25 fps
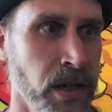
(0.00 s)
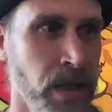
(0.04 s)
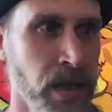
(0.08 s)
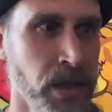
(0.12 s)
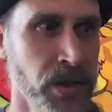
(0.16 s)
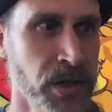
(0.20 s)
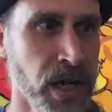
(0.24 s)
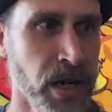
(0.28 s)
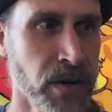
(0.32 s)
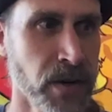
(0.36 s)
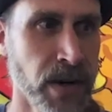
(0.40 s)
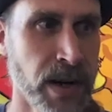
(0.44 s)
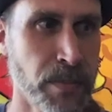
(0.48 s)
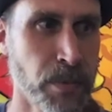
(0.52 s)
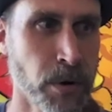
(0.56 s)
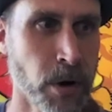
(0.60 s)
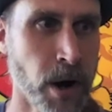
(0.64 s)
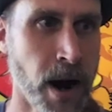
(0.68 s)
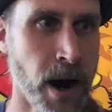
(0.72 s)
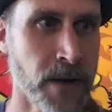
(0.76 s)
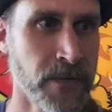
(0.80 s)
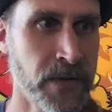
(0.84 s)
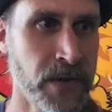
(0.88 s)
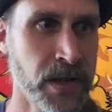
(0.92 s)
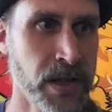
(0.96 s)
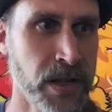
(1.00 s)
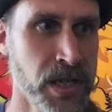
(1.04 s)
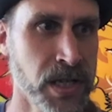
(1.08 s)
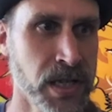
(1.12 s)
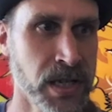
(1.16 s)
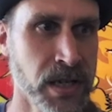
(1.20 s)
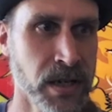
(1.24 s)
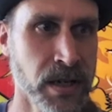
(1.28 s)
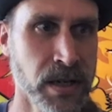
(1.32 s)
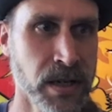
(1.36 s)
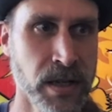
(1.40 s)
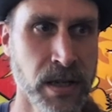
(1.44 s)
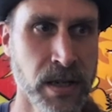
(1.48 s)
generate profits
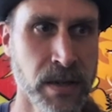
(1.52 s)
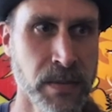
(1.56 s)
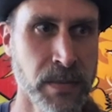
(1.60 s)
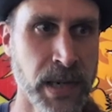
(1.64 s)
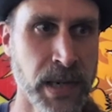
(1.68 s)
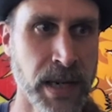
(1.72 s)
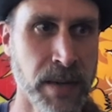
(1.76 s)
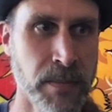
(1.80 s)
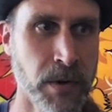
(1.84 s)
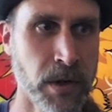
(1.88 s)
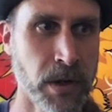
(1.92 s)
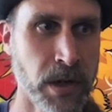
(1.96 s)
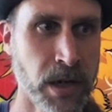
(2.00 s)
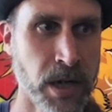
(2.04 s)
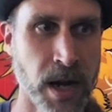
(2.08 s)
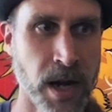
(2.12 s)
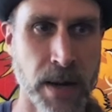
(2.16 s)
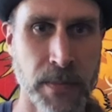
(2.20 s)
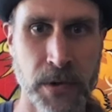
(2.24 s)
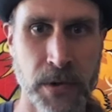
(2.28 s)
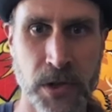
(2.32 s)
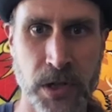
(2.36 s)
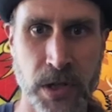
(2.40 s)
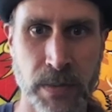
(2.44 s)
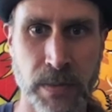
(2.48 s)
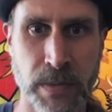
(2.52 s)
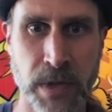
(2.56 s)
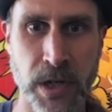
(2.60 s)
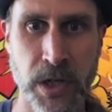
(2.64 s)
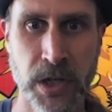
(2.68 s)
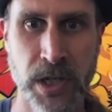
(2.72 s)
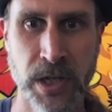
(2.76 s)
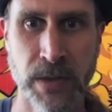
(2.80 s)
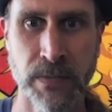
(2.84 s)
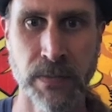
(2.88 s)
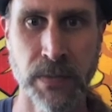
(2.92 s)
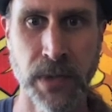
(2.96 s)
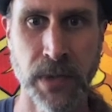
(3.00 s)
to be able to accomplish your
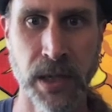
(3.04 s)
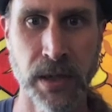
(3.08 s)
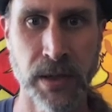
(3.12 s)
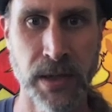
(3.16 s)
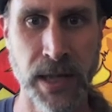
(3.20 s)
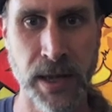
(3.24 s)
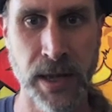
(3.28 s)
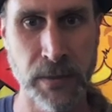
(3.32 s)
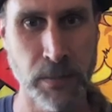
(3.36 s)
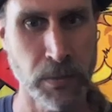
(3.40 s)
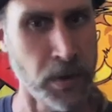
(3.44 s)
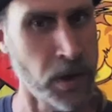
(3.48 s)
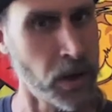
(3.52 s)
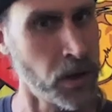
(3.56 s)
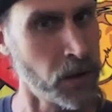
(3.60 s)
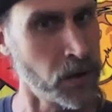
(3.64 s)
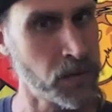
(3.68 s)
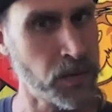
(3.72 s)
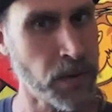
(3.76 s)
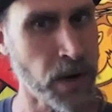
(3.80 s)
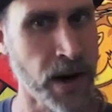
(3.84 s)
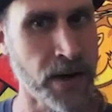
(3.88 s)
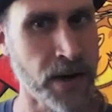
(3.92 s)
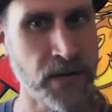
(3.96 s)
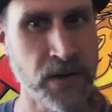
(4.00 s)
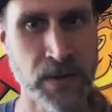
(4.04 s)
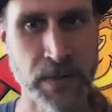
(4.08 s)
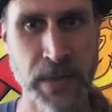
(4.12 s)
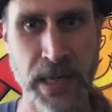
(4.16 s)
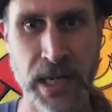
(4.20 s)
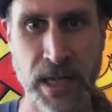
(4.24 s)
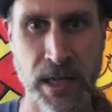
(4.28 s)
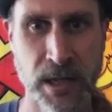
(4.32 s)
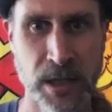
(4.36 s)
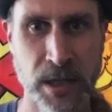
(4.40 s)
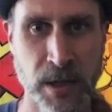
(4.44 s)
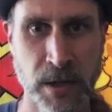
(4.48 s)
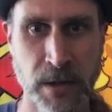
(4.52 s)
mission, but that those profits being
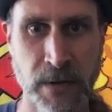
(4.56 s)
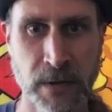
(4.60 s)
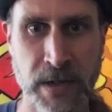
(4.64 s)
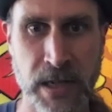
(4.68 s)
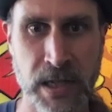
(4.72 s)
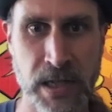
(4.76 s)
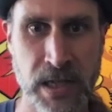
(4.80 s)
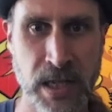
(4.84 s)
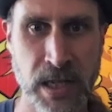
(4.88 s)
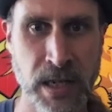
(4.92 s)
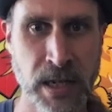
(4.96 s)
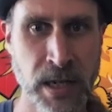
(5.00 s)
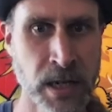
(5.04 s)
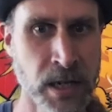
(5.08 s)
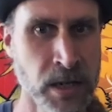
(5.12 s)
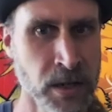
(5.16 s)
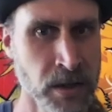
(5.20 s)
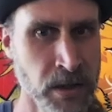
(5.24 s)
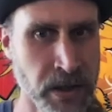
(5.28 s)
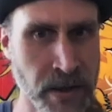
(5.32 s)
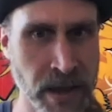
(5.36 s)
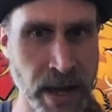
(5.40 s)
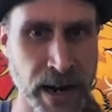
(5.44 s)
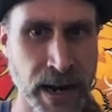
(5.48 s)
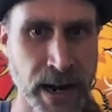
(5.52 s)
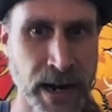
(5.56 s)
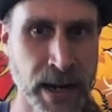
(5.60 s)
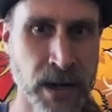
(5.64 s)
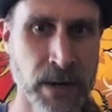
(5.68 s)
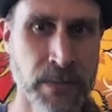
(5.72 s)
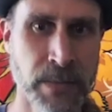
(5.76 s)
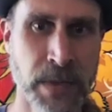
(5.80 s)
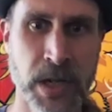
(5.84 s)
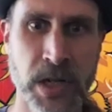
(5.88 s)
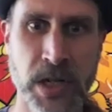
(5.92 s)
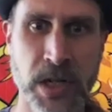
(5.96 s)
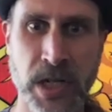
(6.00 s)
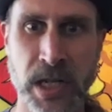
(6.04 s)
in service to that higher
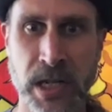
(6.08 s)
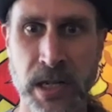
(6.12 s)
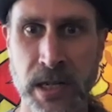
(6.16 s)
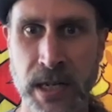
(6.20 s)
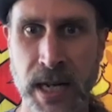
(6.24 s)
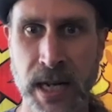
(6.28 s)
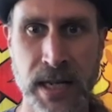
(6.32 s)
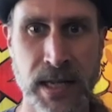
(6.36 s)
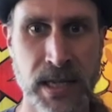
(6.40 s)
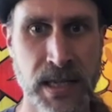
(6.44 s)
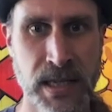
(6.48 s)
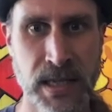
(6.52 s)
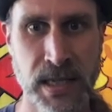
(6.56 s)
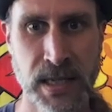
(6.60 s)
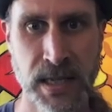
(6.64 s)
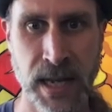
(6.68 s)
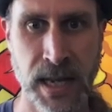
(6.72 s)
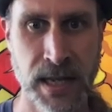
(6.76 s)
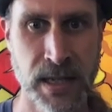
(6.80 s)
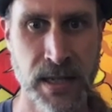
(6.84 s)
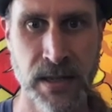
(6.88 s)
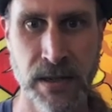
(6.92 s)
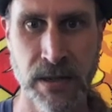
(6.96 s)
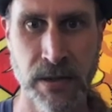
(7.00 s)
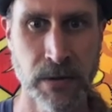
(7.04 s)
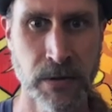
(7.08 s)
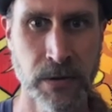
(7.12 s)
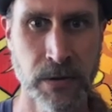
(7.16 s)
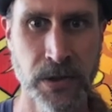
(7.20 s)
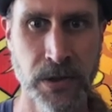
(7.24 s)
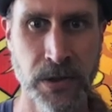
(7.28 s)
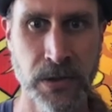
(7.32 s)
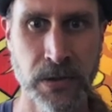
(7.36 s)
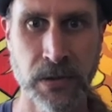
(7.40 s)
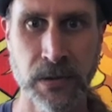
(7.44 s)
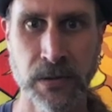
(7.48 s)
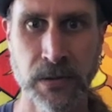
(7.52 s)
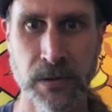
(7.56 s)
mission, that's the
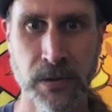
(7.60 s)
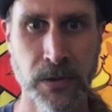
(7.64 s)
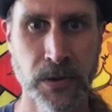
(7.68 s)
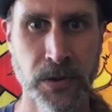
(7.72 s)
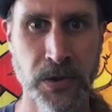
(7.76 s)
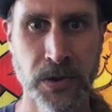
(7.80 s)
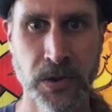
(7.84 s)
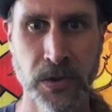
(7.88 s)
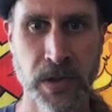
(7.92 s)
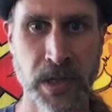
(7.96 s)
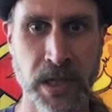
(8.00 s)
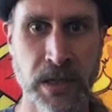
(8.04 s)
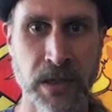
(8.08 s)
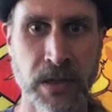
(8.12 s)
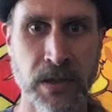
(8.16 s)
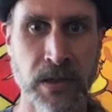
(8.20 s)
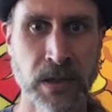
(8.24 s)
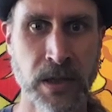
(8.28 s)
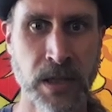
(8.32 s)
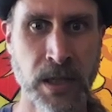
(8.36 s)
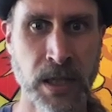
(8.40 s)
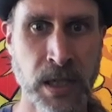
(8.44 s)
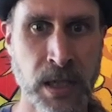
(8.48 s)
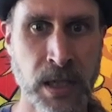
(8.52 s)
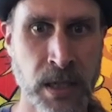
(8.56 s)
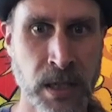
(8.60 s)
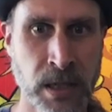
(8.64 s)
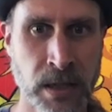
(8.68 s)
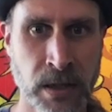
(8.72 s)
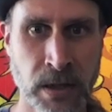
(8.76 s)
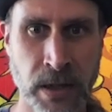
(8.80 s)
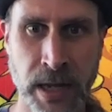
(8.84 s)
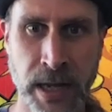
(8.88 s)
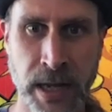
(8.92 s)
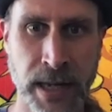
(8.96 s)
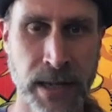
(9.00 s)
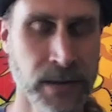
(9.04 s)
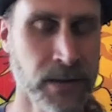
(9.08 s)
crucial deal
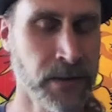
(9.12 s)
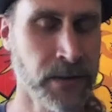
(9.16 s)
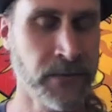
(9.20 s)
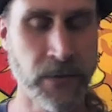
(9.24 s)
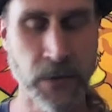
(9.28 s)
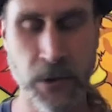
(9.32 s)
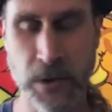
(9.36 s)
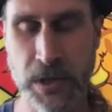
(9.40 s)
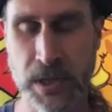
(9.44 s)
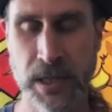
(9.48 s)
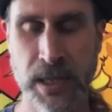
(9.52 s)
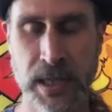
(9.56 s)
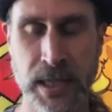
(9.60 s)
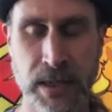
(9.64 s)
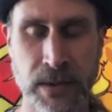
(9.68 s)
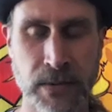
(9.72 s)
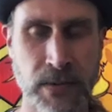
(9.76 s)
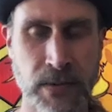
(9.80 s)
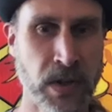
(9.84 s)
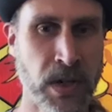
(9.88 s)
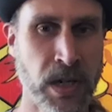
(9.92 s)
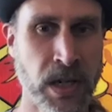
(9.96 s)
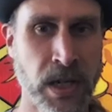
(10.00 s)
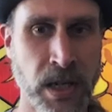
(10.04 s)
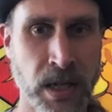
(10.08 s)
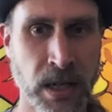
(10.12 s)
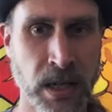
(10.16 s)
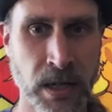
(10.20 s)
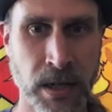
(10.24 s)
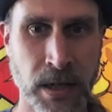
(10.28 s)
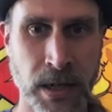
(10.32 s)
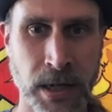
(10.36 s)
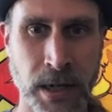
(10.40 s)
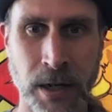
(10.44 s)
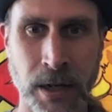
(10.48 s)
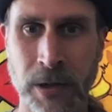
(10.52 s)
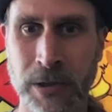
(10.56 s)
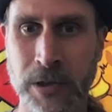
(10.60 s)
that unfortunately
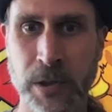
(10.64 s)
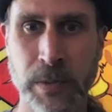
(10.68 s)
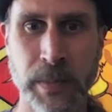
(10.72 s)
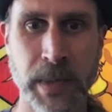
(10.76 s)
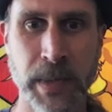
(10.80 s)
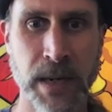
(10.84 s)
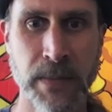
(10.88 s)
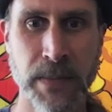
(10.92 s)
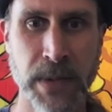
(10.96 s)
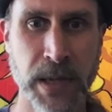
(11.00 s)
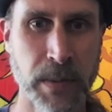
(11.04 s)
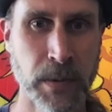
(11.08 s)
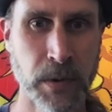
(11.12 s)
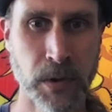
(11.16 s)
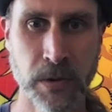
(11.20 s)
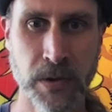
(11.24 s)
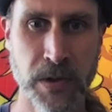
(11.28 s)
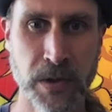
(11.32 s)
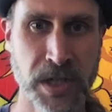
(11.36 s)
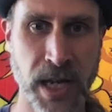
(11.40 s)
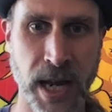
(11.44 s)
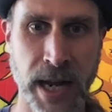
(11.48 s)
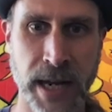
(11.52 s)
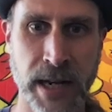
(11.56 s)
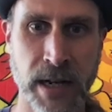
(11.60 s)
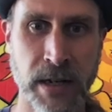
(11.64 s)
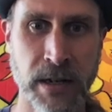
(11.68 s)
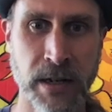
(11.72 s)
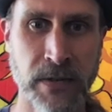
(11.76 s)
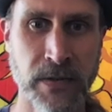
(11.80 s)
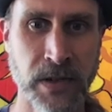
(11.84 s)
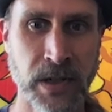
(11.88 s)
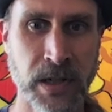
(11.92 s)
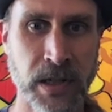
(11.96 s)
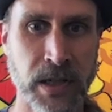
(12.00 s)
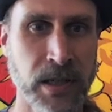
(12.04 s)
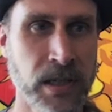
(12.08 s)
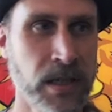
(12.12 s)
all too many people lose sight
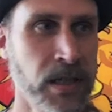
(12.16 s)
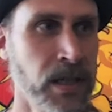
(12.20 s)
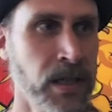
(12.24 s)
of.